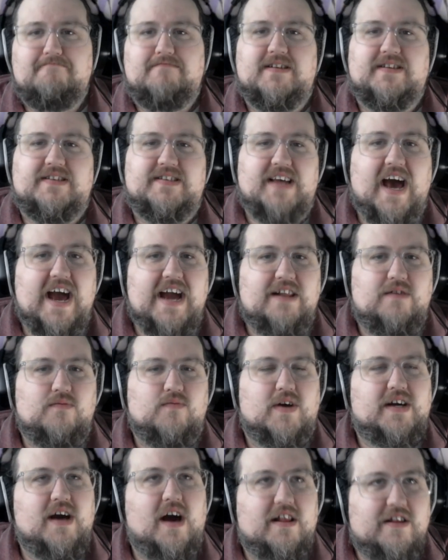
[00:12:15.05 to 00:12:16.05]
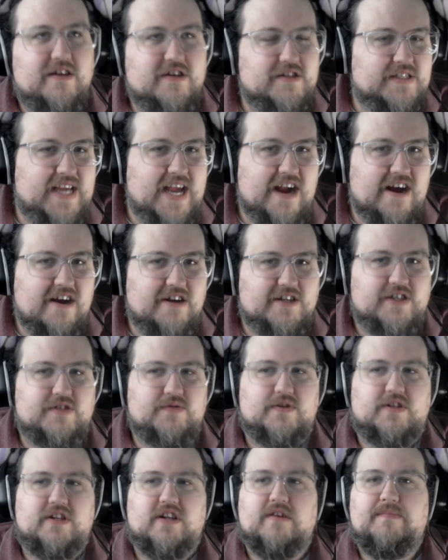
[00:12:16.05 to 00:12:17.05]
Decide what colors characters
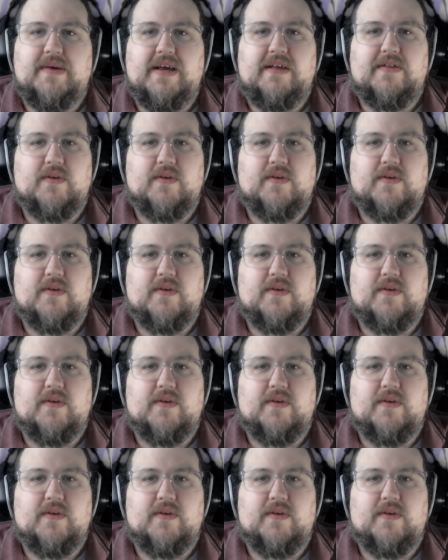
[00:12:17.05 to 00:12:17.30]
were going to be,